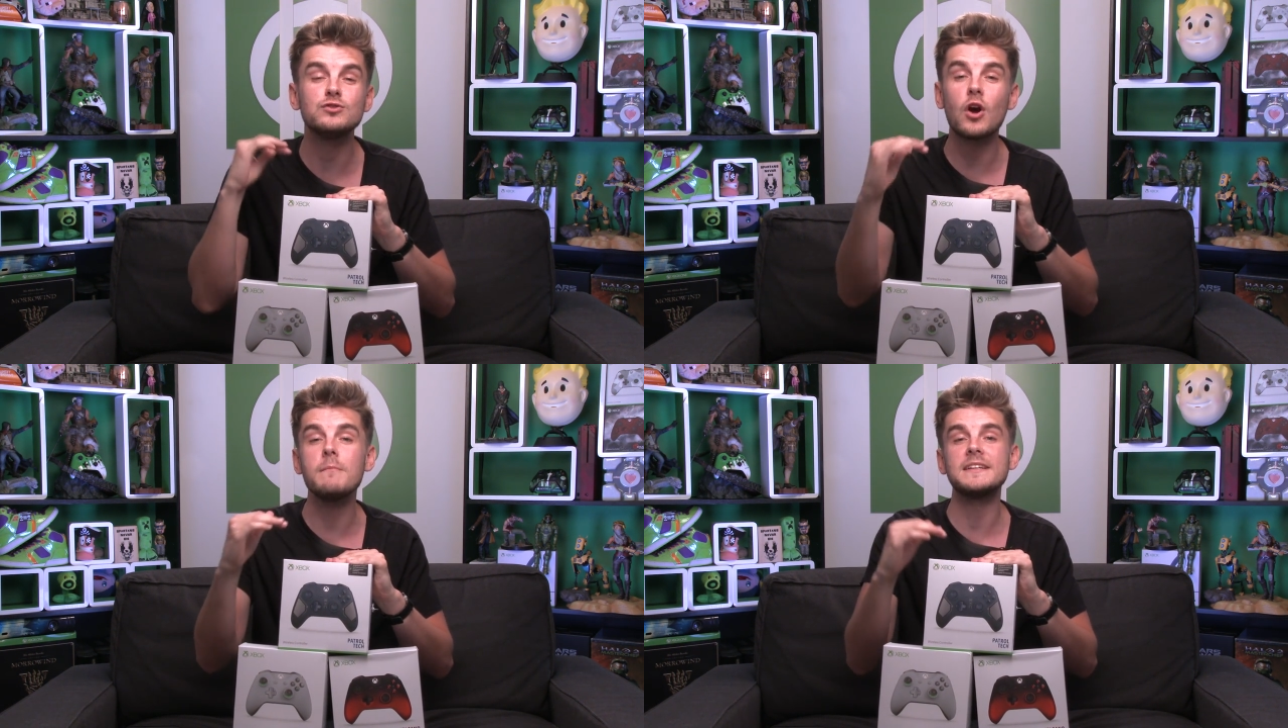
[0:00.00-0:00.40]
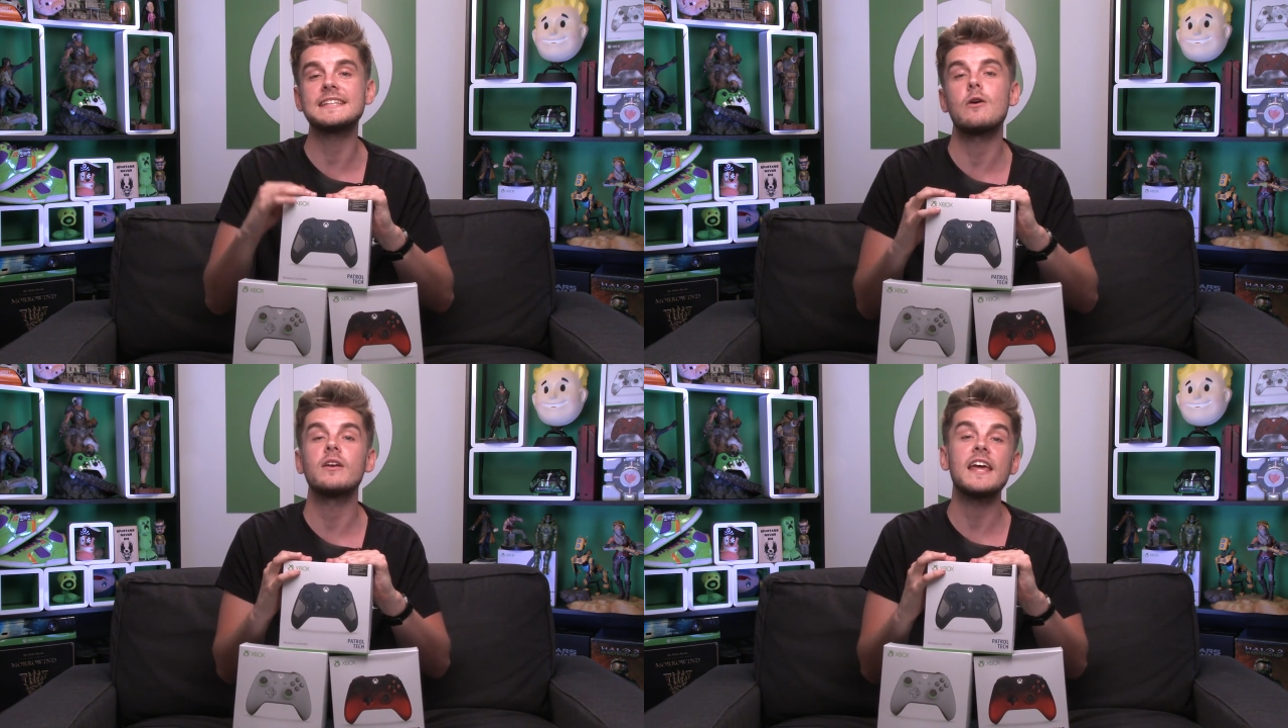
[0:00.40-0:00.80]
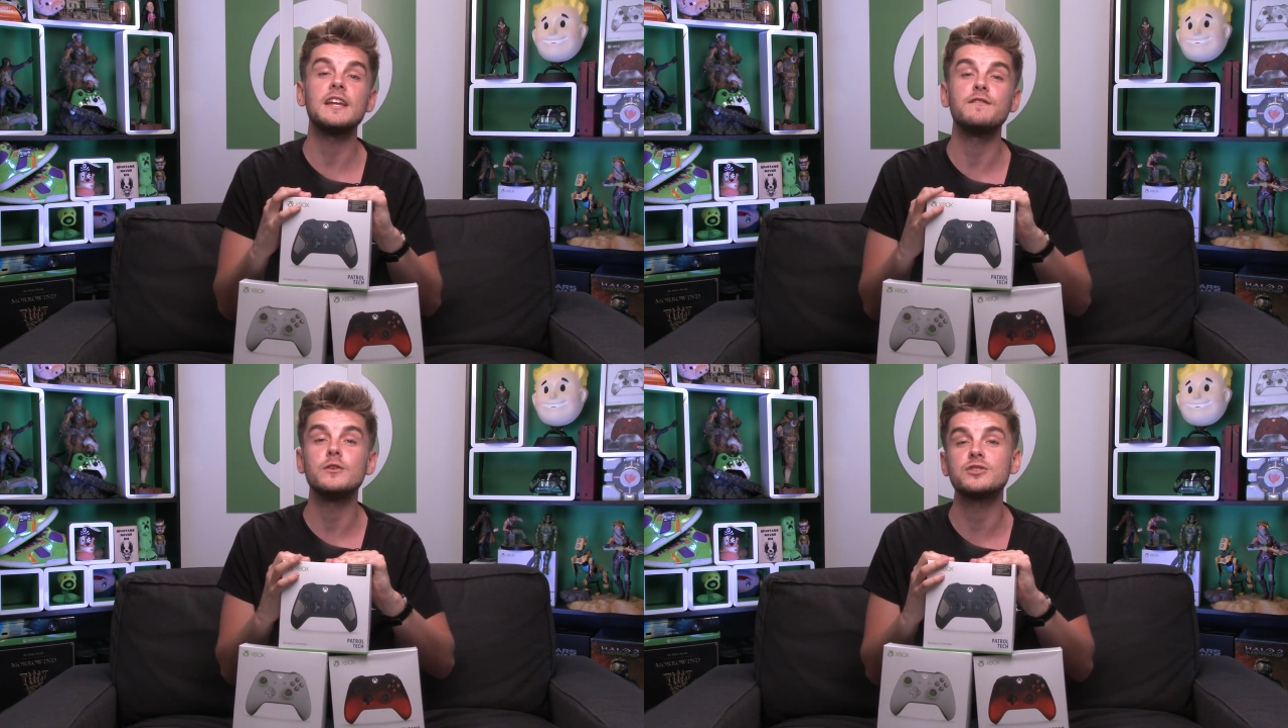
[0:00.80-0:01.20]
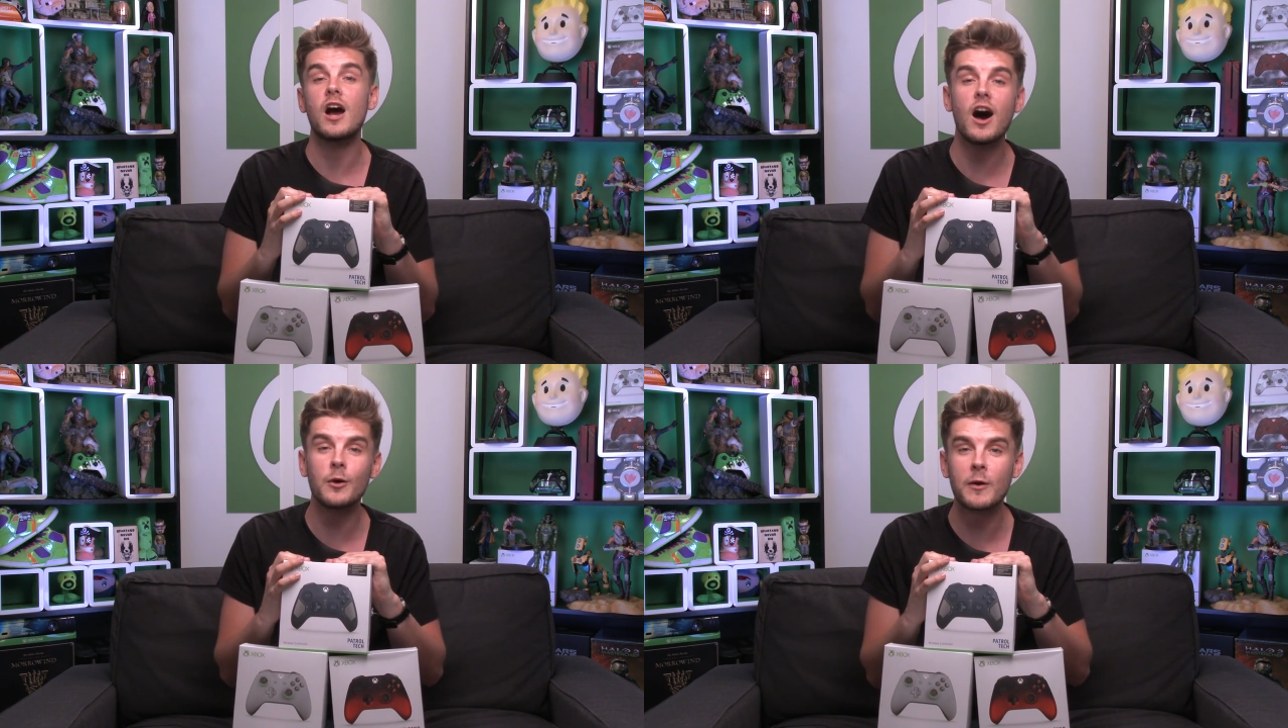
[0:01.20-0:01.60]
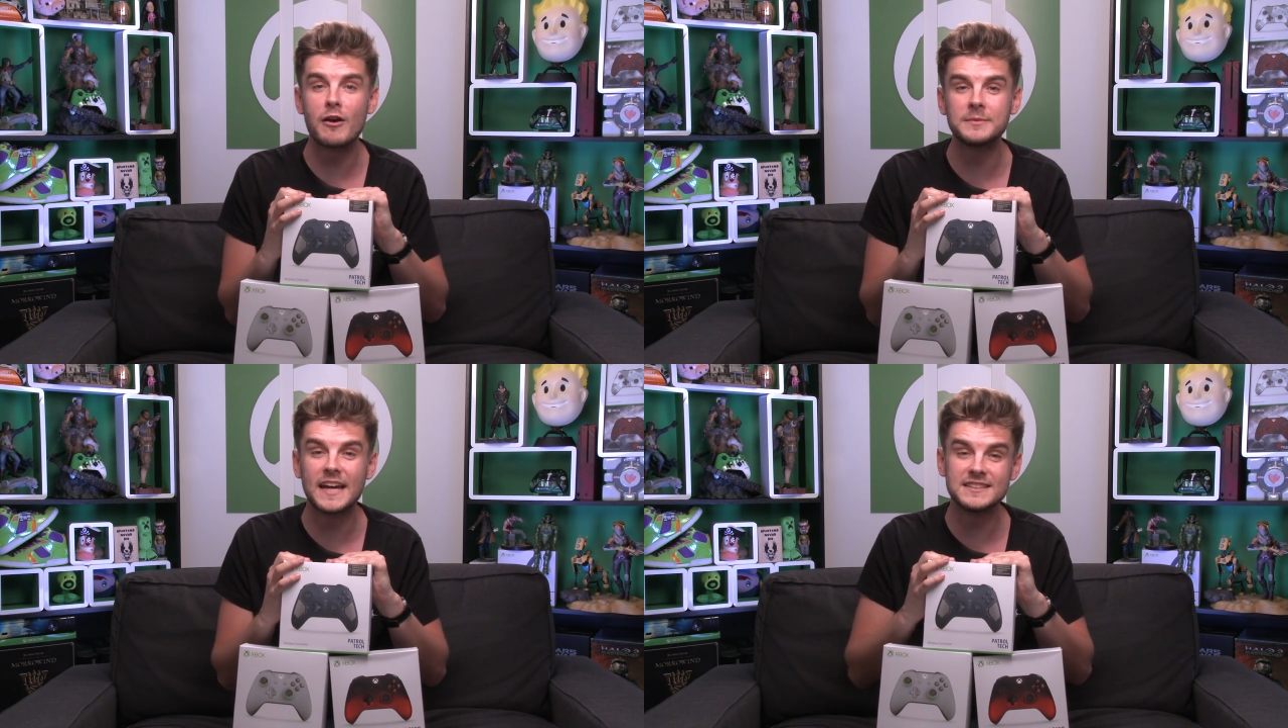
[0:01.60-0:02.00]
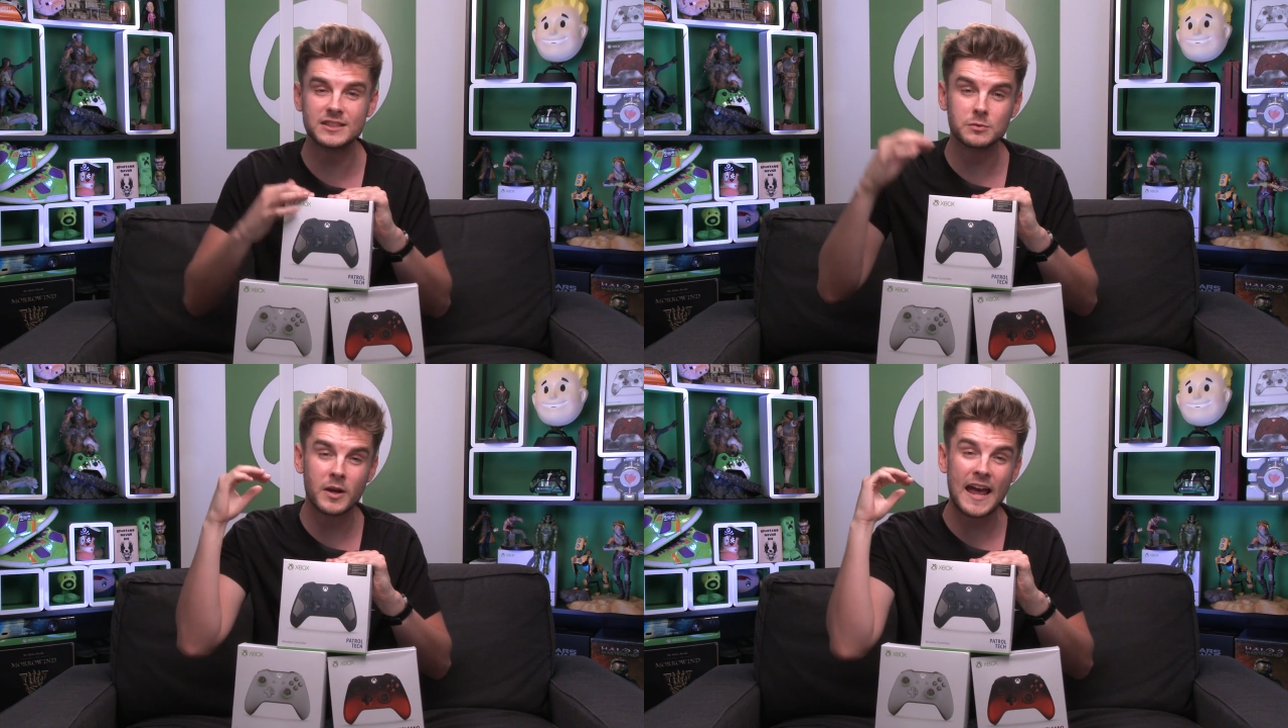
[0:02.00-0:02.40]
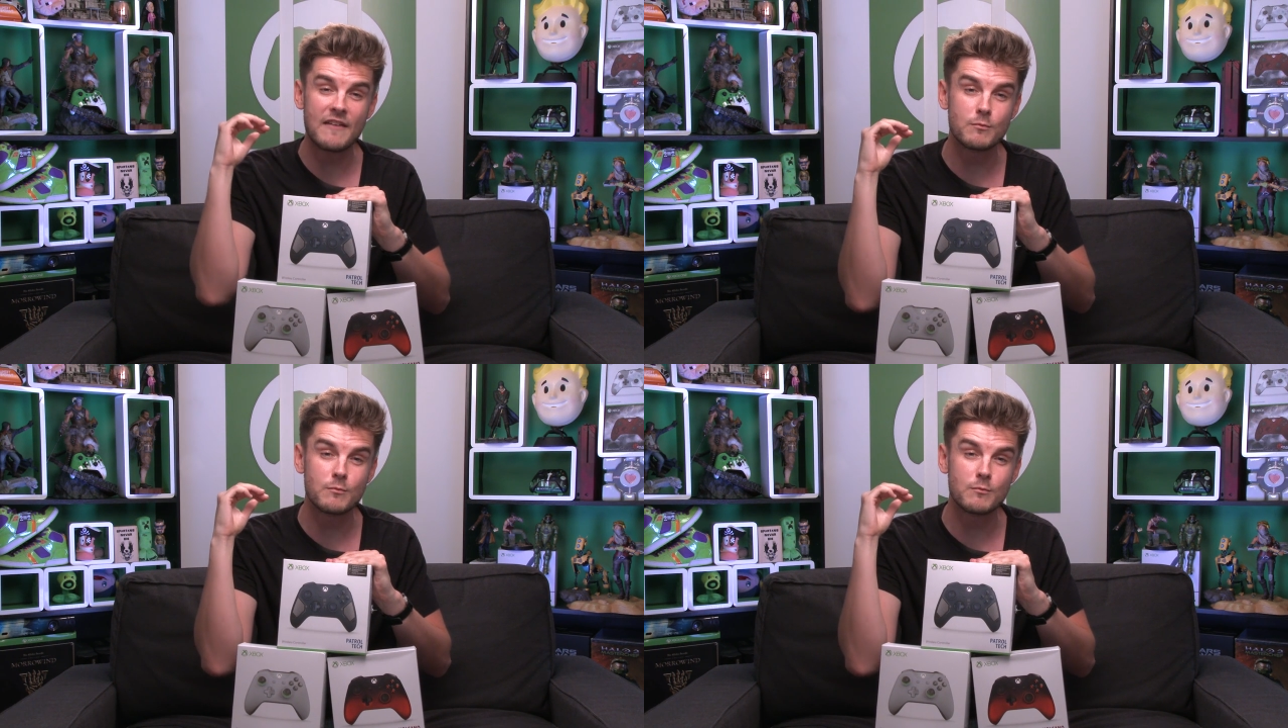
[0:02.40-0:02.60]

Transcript: don't miss out on any future hardware updates because we're gonna have